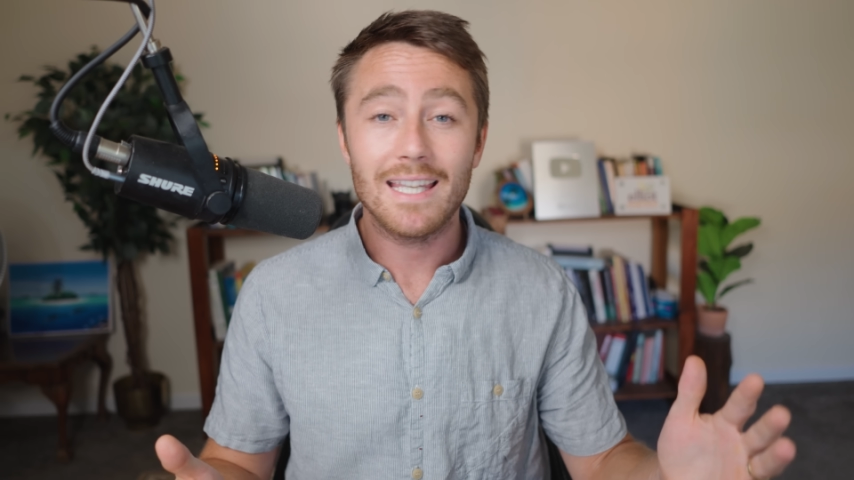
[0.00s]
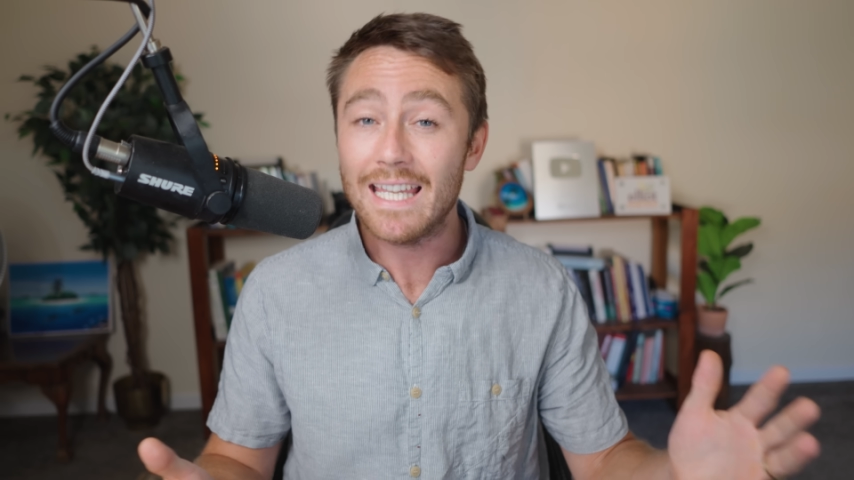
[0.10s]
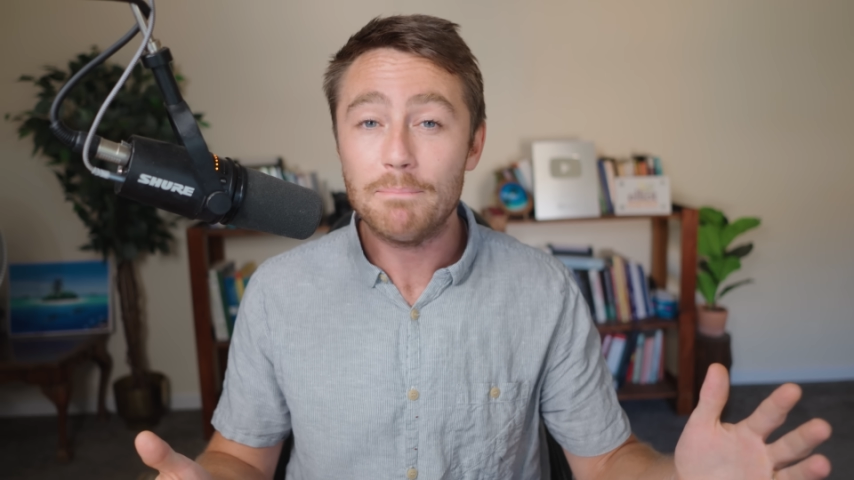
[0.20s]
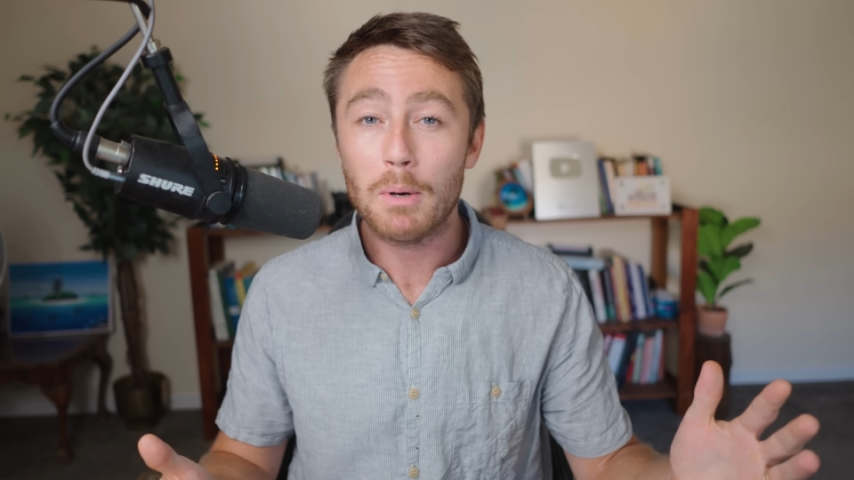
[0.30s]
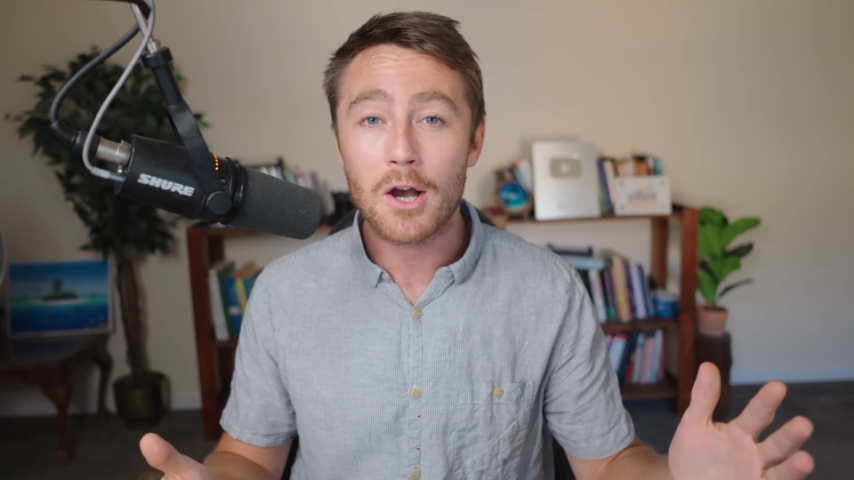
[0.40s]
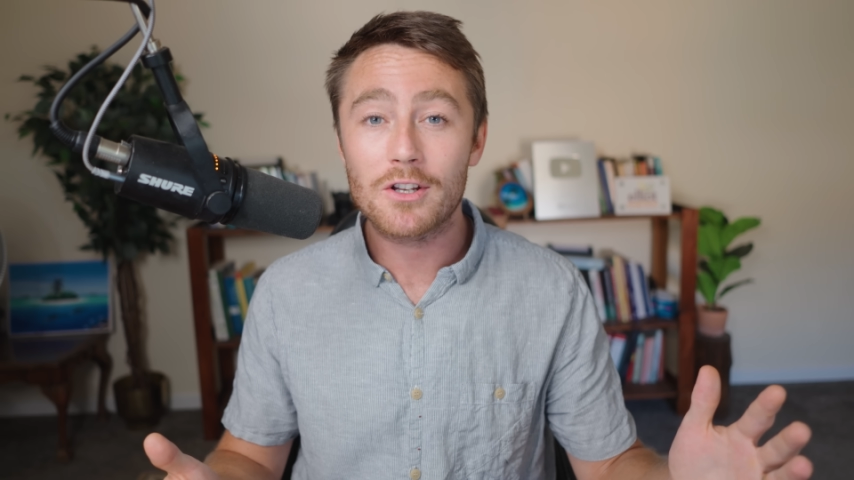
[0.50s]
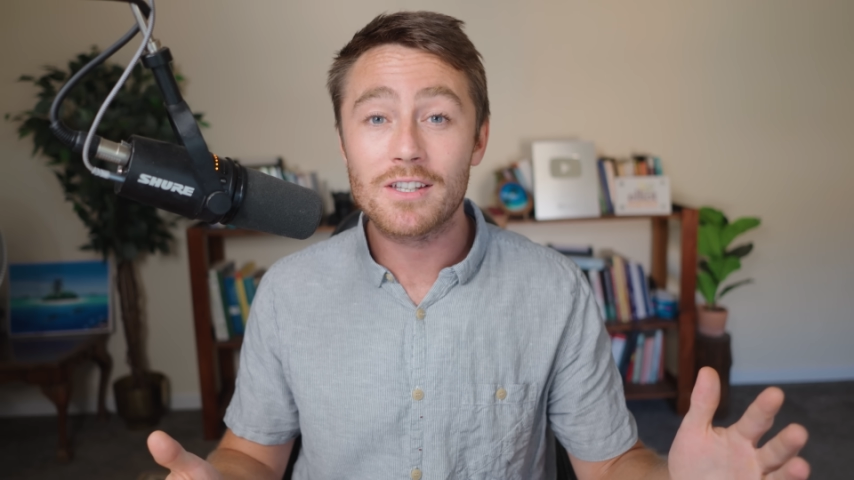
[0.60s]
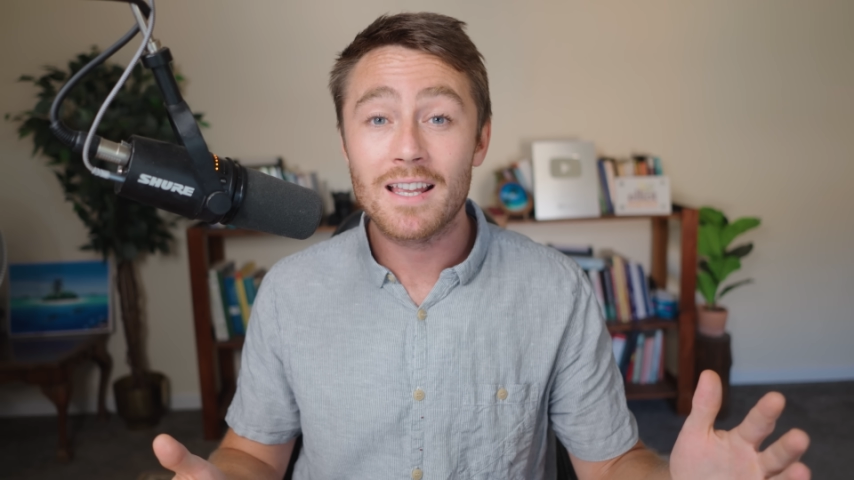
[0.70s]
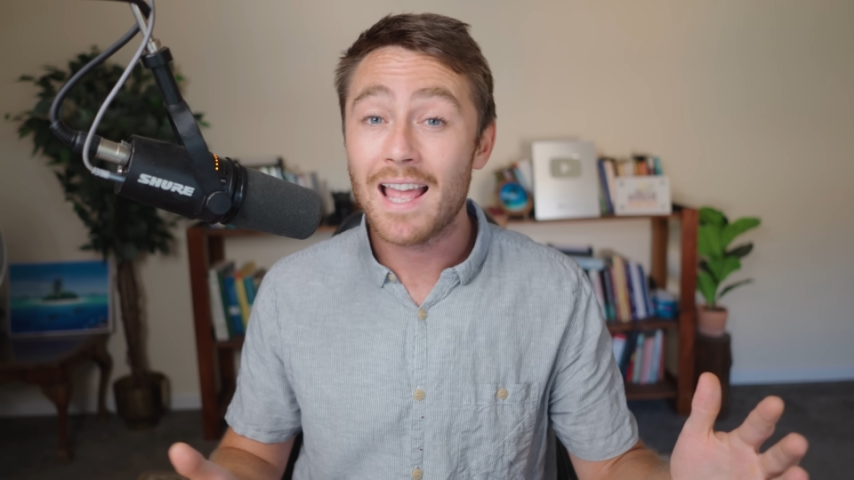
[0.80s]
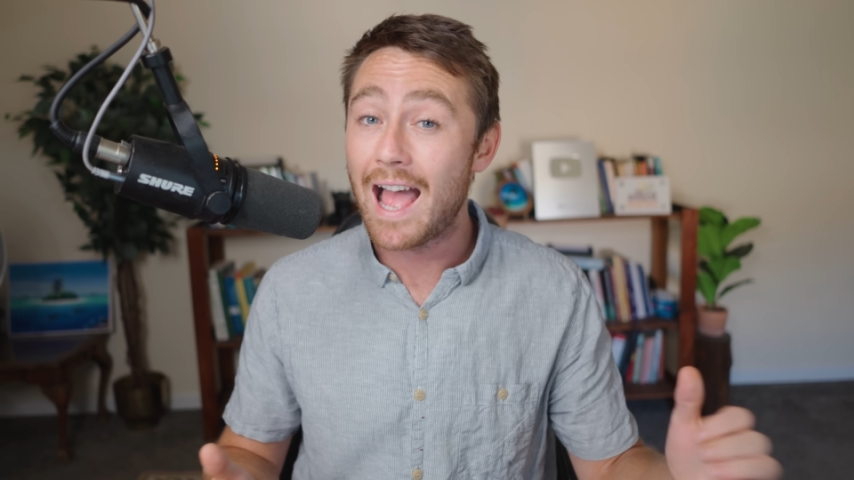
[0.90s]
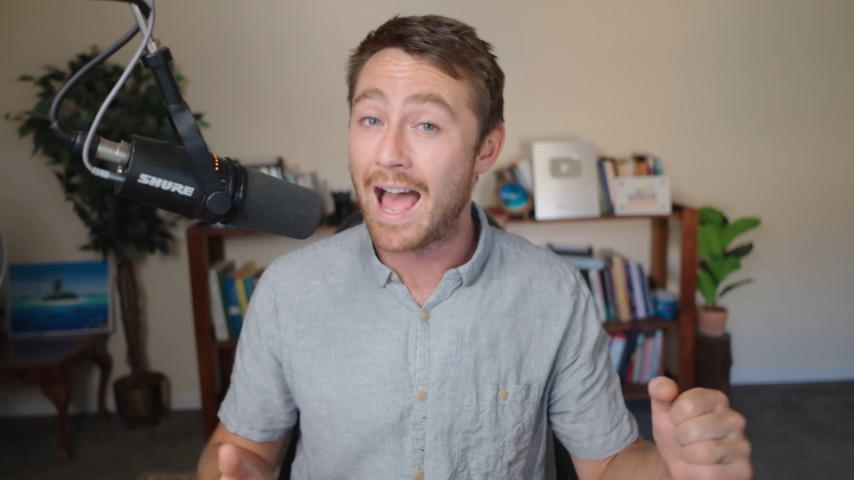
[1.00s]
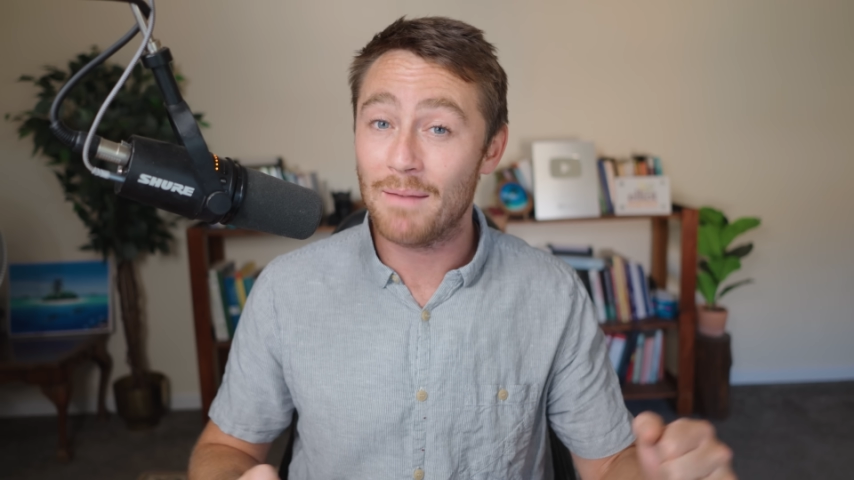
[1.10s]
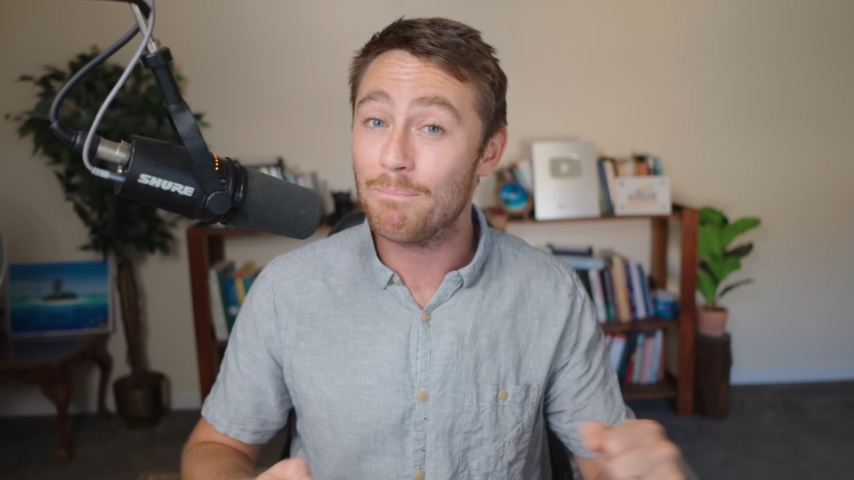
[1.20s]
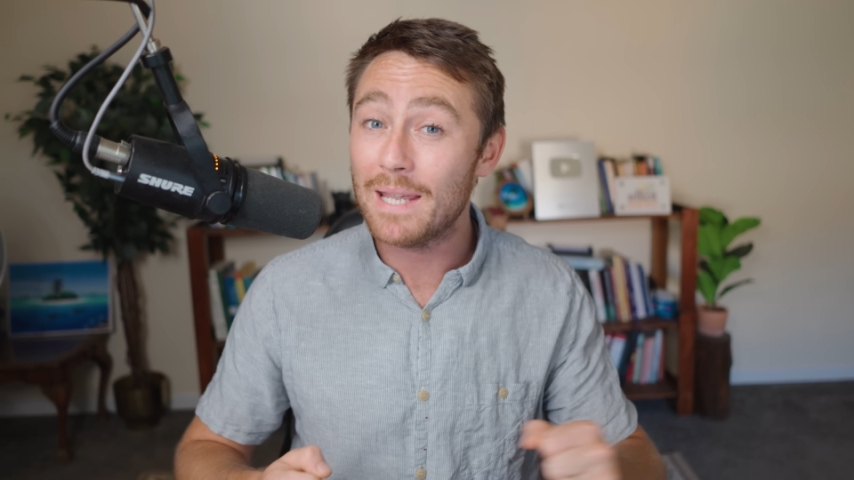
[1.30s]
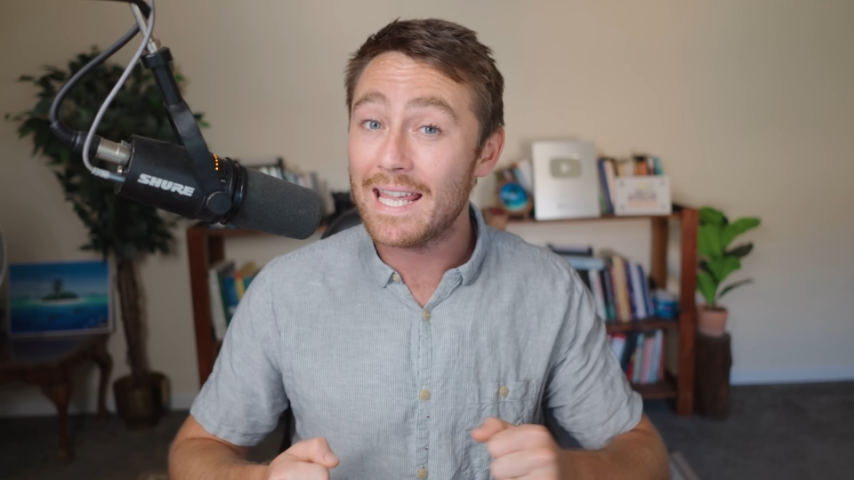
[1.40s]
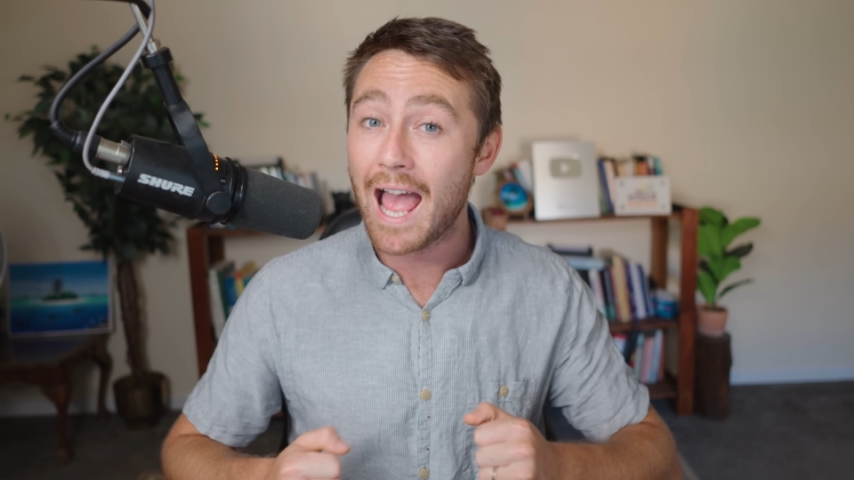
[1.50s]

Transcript: eat bugs, and be